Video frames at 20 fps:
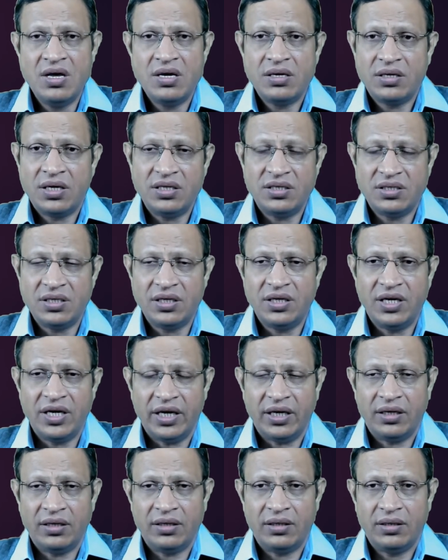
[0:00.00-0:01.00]

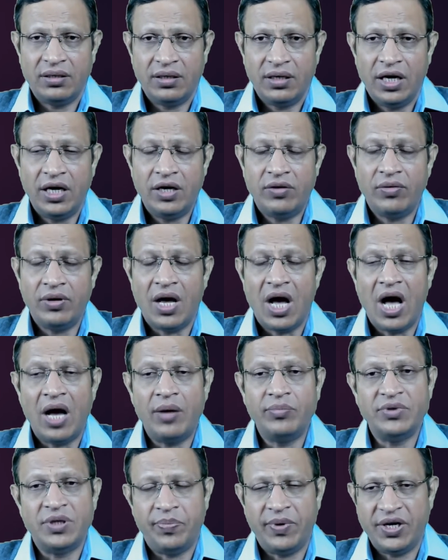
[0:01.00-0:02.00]
considering it will
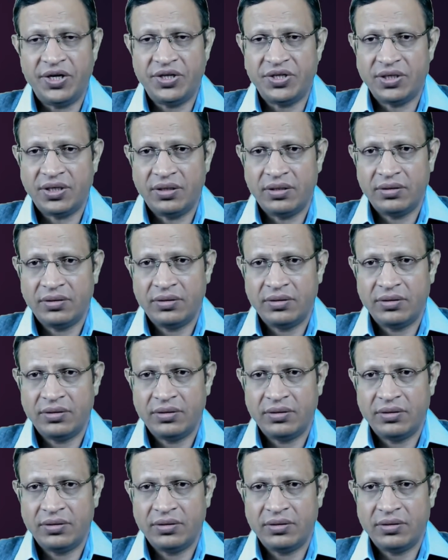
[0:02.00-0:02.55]
harm the patient